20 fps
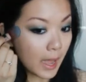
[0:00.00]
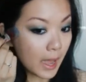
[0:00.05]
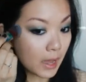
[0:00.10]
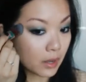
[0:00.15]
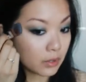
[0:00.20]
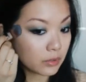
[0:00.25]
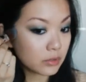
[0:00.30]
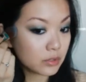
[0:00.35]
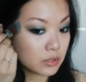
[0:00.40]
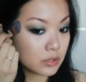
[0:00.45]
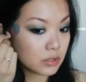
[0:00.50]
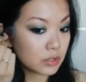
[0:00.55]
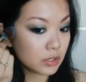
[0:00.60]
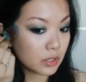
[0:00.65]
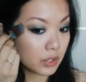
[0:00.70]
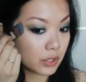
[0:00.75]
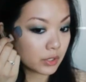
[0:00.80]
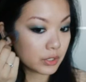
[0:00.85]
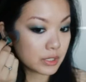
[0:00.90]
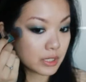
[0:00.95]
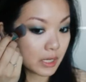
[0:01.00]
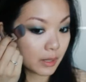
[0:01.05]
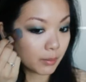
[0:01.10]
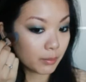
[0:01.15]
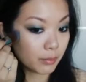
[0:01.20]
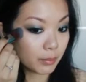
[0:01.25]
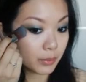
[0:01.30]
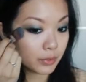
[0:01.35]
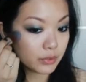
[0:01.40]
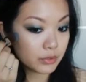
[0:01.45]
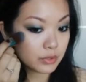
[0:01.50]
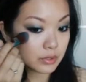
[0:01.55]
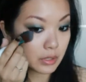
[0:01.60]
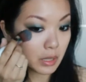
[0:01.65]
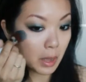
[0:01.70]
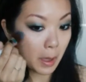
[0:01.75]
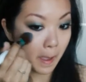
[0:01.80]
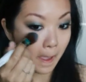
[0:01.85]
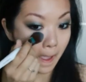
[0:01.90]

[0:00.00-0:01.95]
out to your temples.